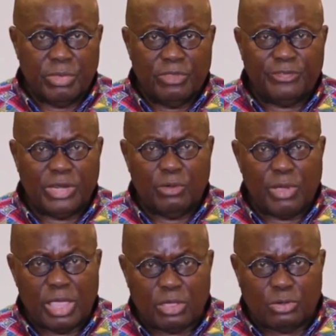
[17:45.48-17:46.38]

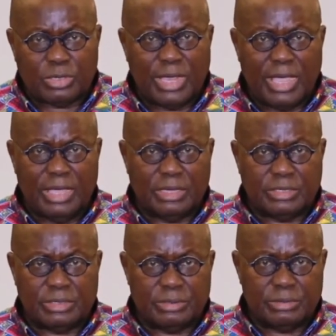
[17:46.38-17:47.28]
Following a good
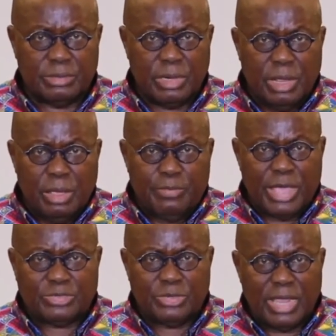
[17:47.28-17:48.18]
diet,
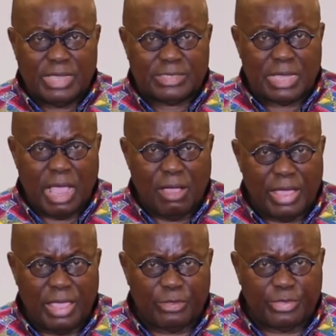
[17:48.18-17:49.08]
patronizing our
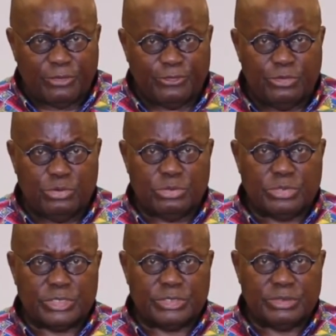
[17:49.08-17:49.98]
healthy
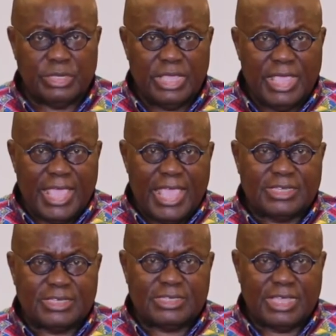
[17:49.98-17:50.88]
foods,
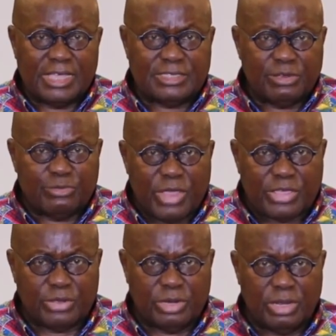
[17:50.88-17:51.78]
exercising
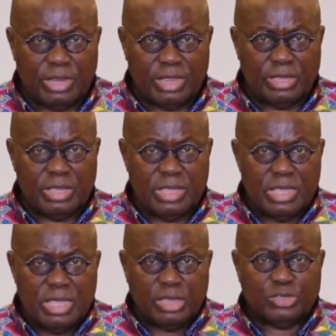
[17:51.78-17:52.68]
regularly,
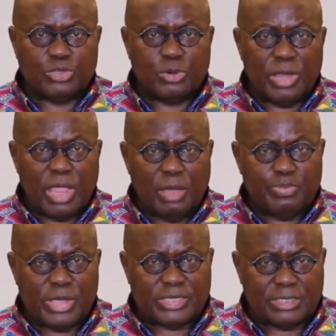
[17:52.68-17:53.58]
ensuring our
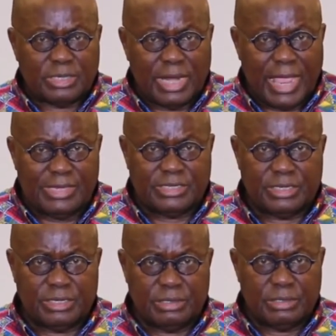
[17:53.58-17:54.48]
personal
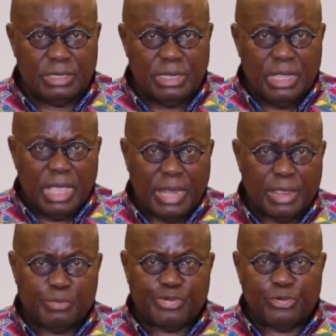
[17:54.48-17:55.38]
hygiene, and
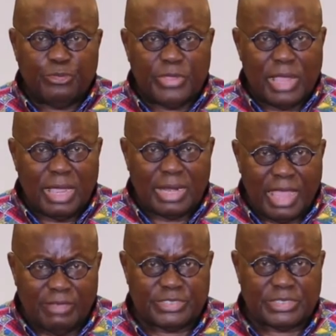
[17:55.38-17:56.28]
improving our
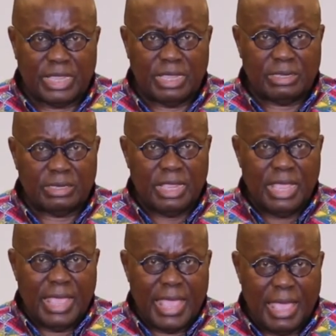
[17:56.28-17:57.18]
lifestyle
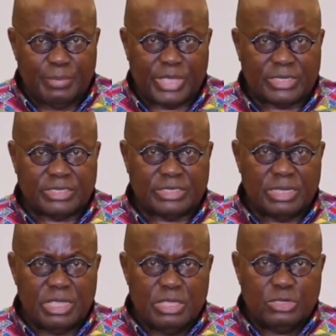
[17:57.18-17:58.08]
habits
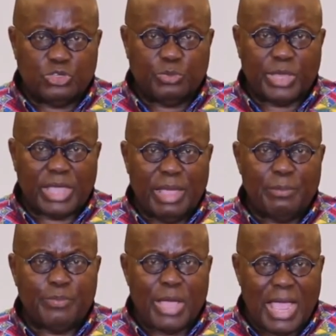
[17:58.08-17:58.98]
should become
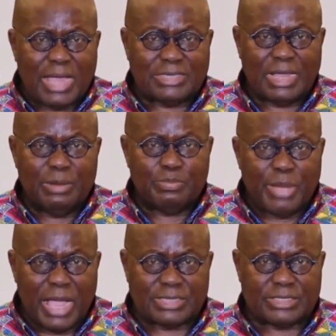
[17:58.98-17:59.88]
part and
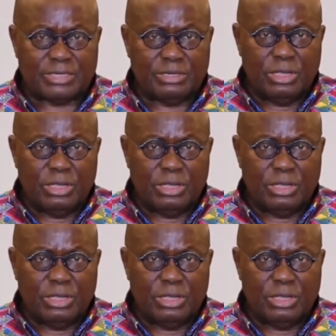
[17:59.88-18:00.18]
parcel